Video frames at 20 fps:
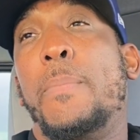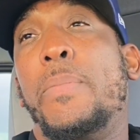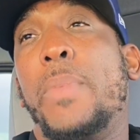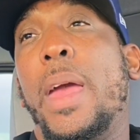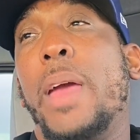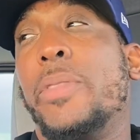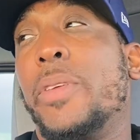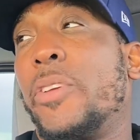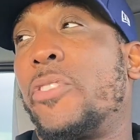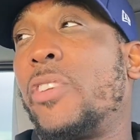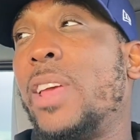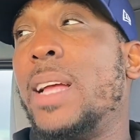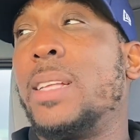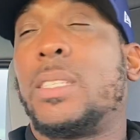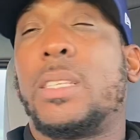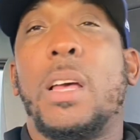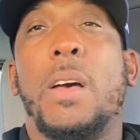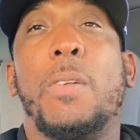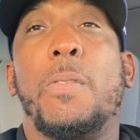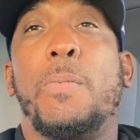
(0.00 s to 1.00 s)
in the
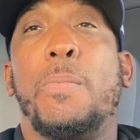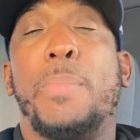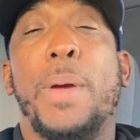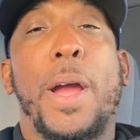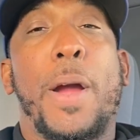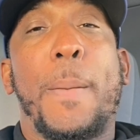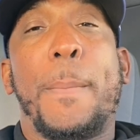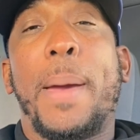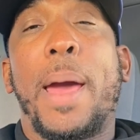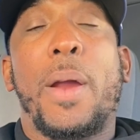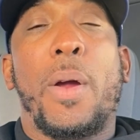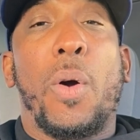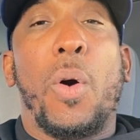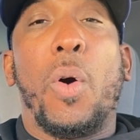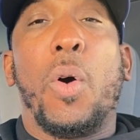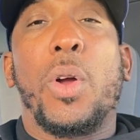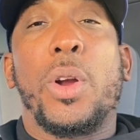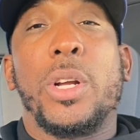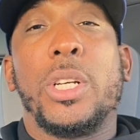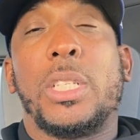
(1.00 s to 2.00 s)
sense of bigger, better
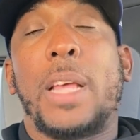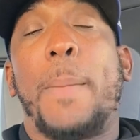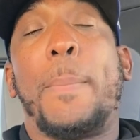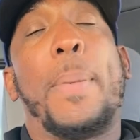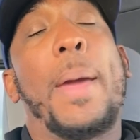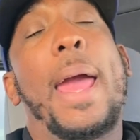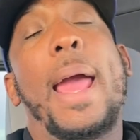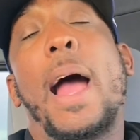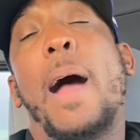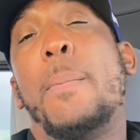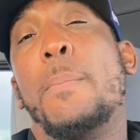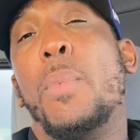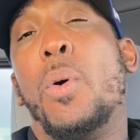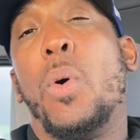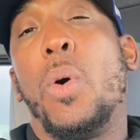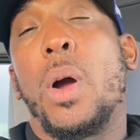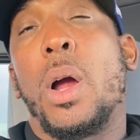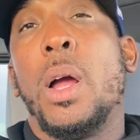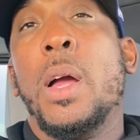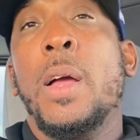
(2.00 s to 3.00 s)
orders that pay out
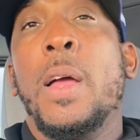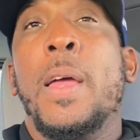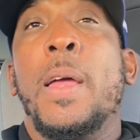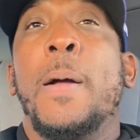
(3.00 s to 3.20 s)
more.